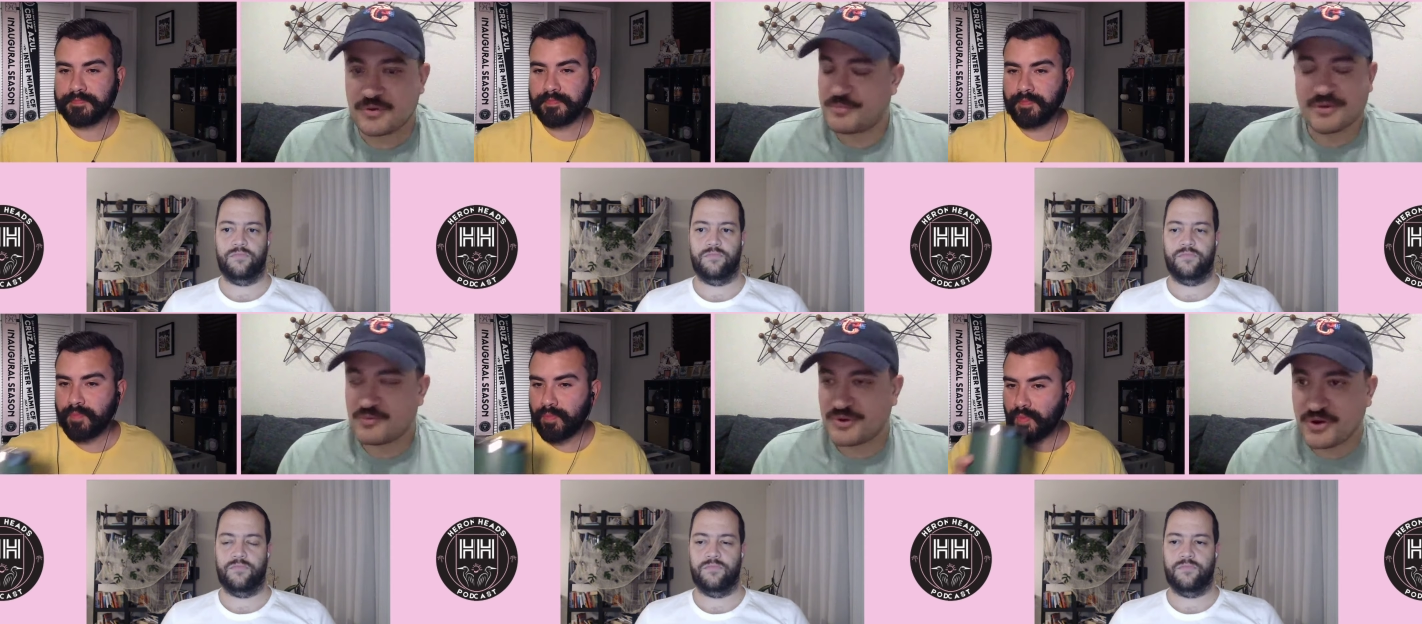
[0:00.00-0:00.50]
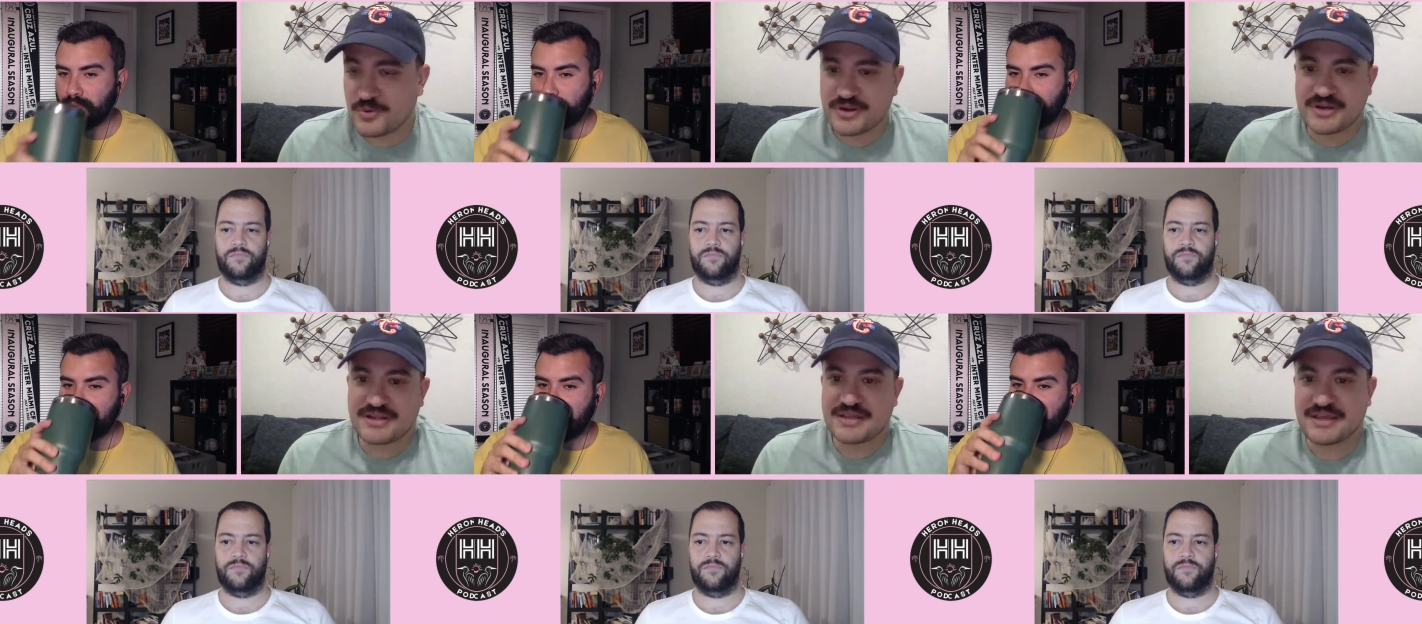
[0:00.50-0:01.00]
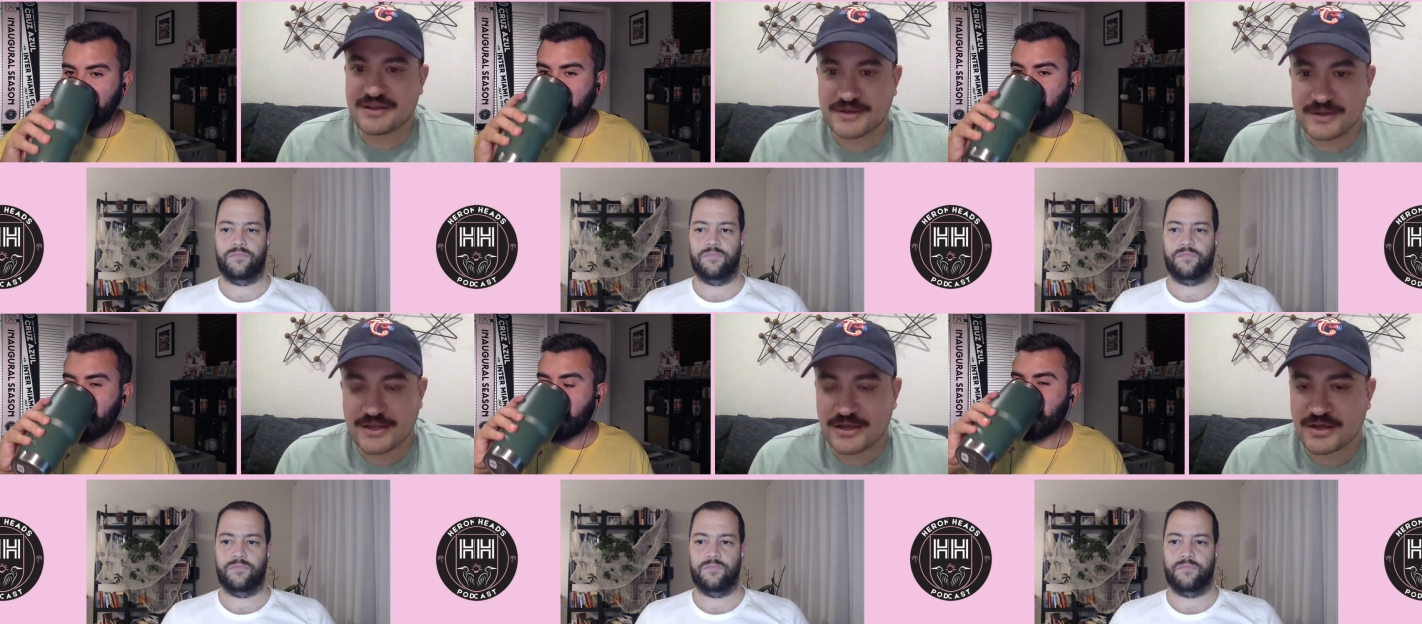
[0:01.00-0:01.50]
Speaker 1: I mean, we know we're gonna get
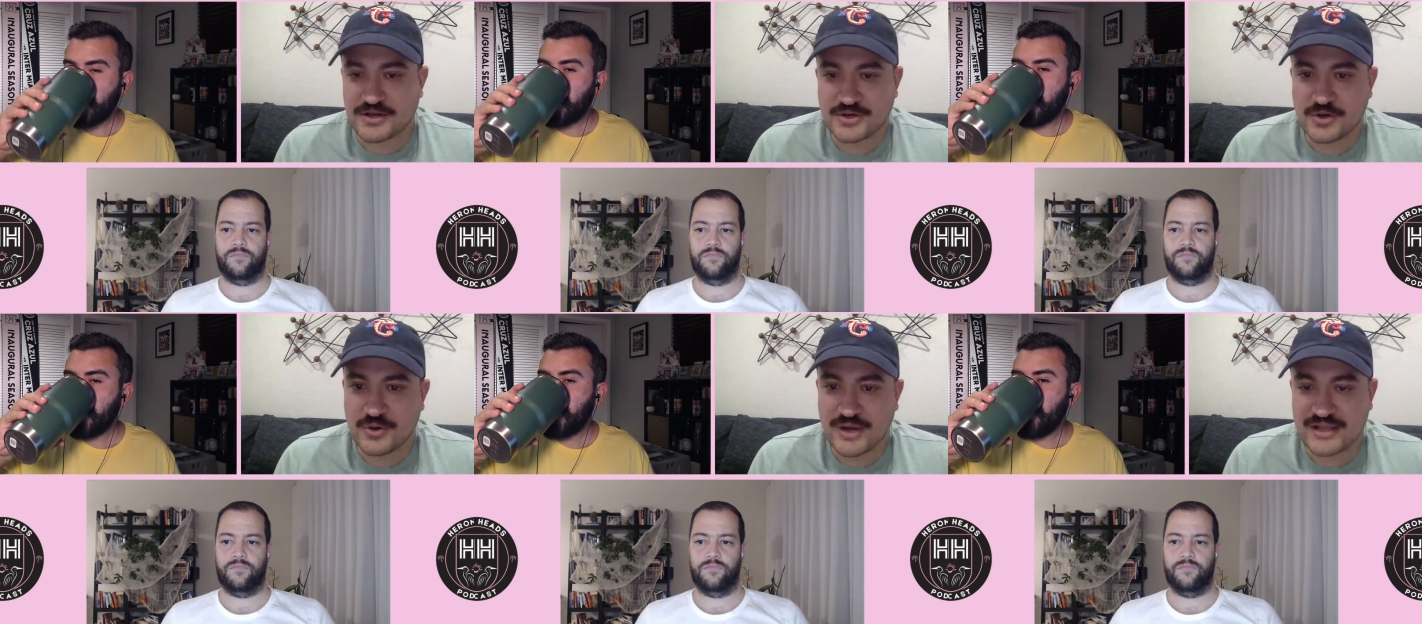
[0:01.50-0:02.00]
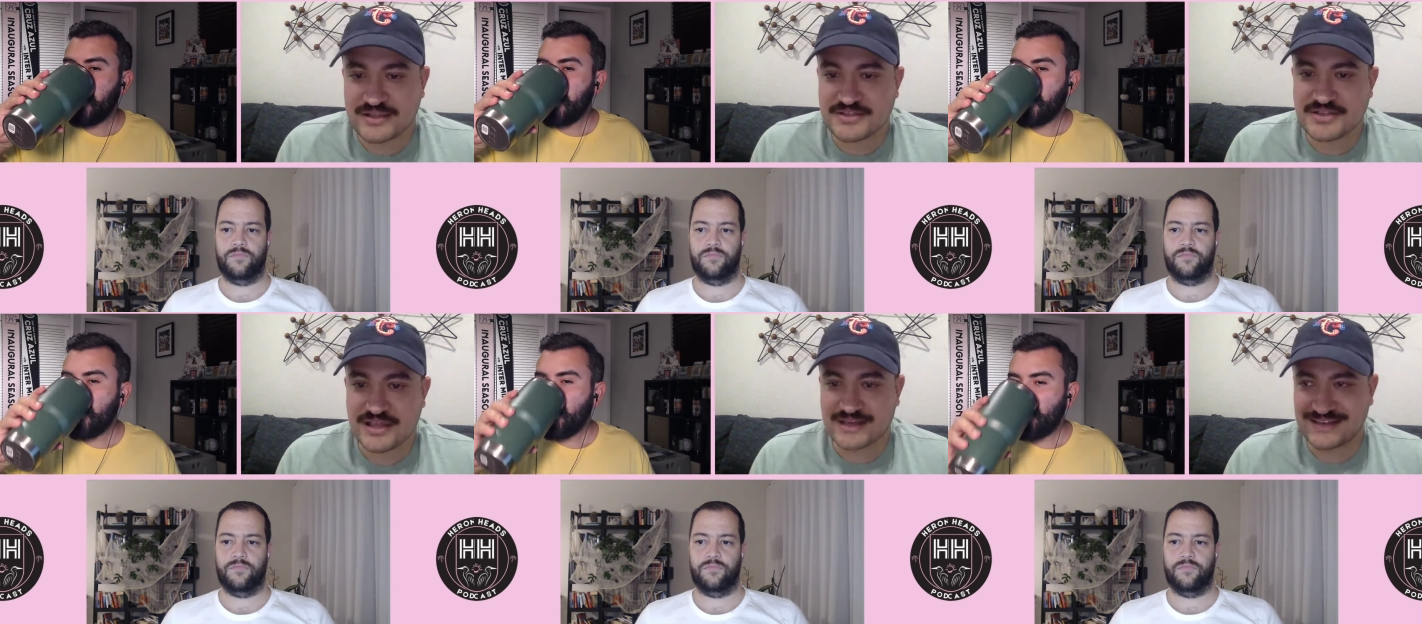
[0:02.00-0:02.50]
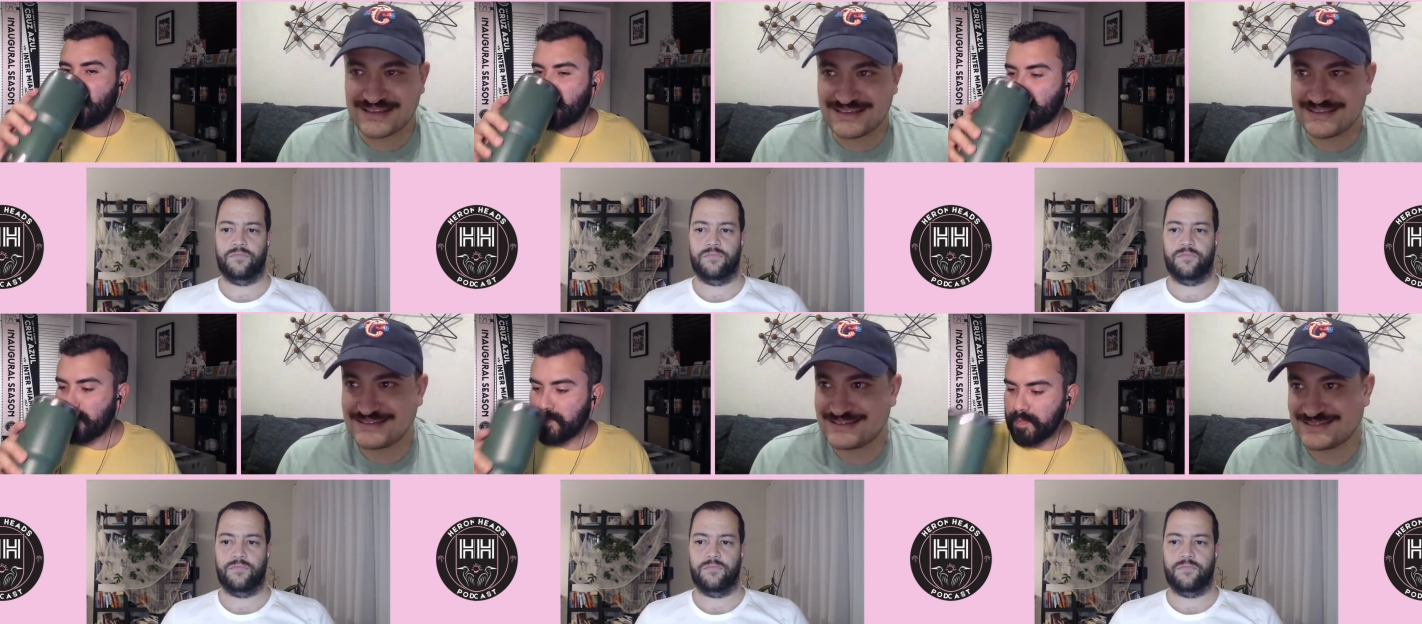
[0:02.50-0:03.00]
uh, Noah Allen, and
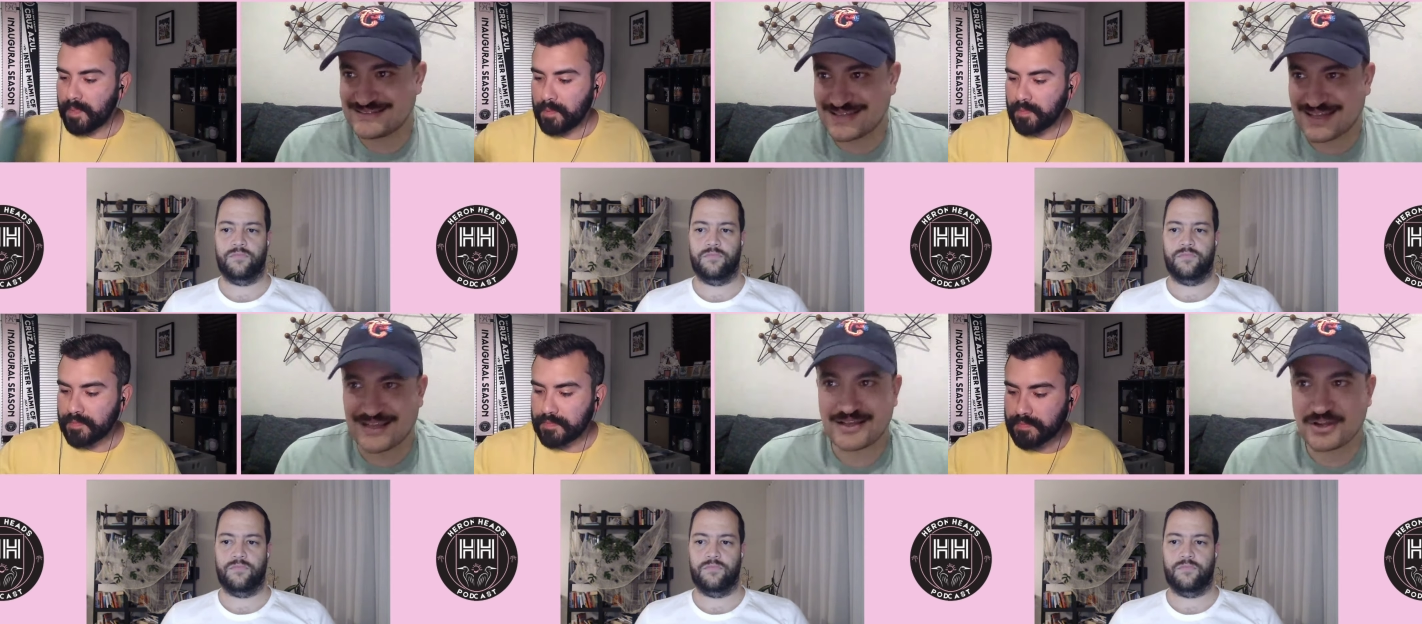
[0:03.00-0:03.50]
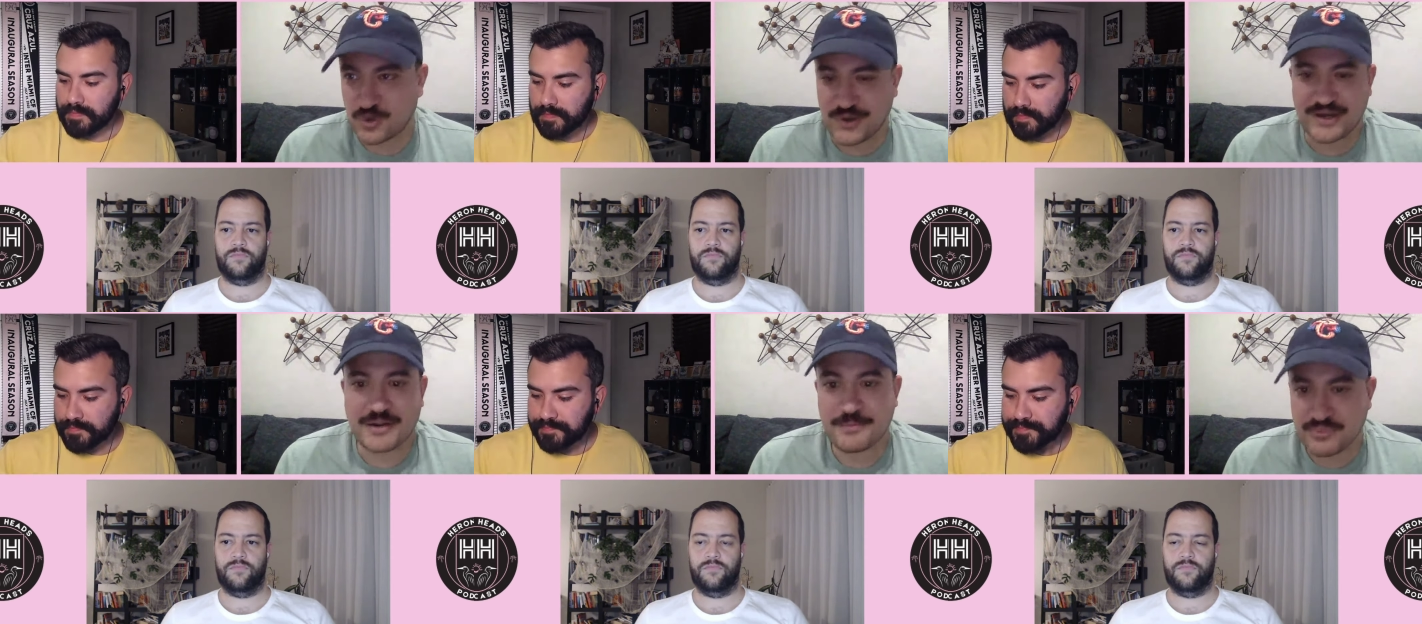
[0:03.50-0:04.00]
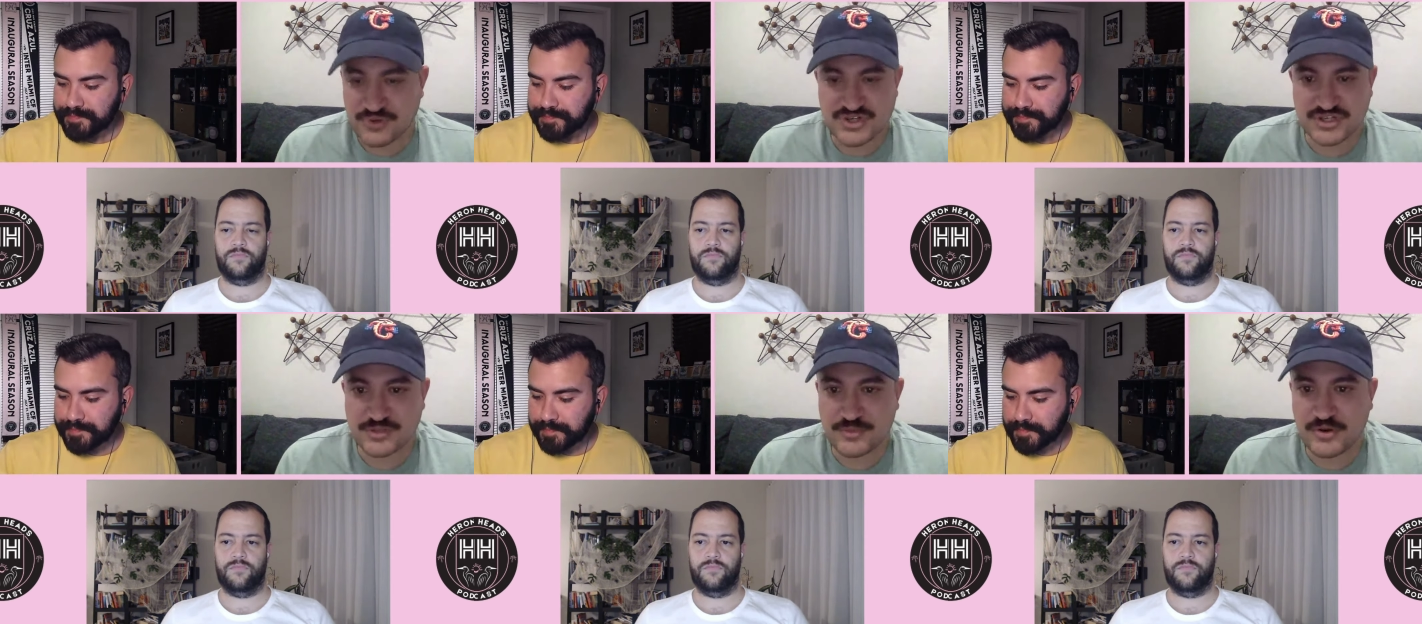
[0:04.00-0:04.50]
he is not great at
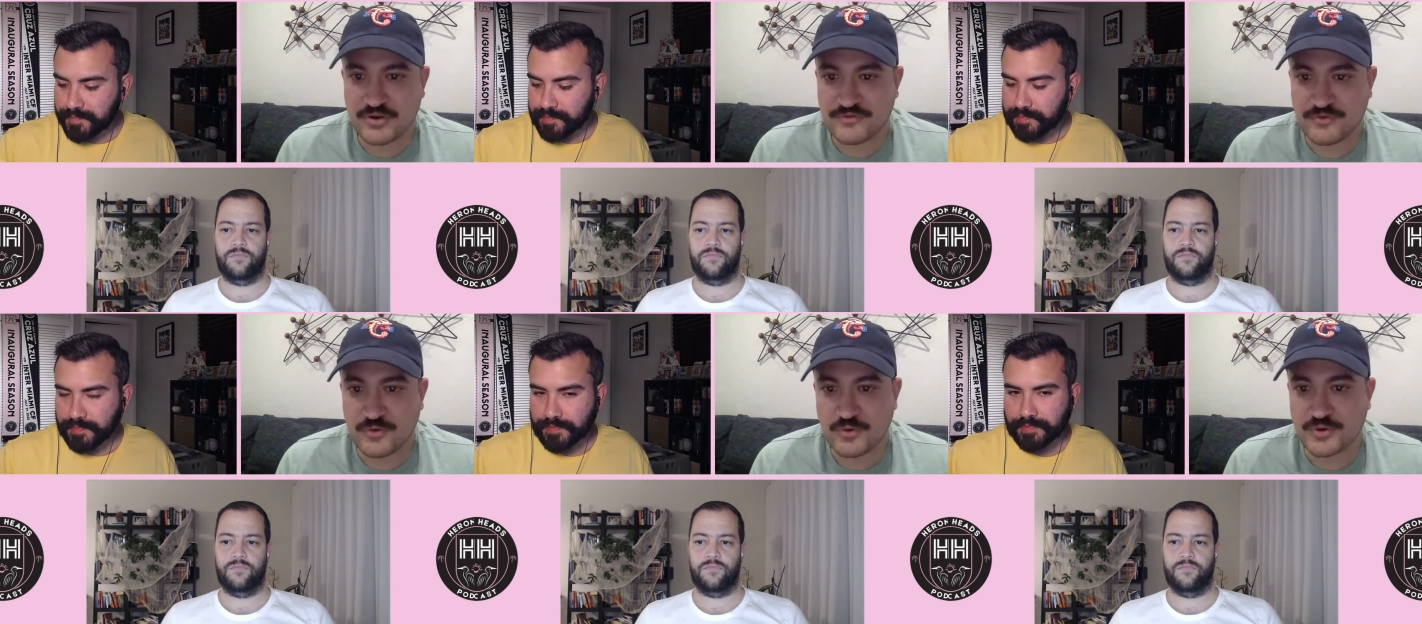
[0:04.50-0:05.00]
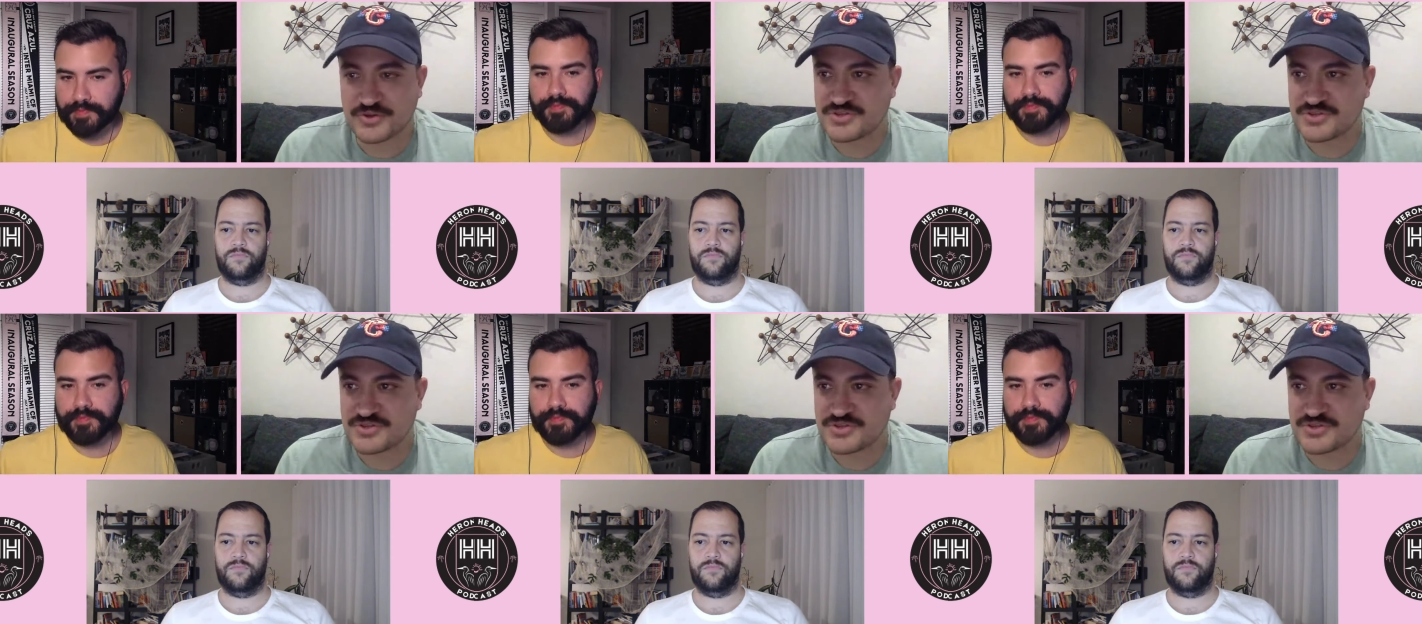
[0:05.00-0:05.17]
pushing the ball forward.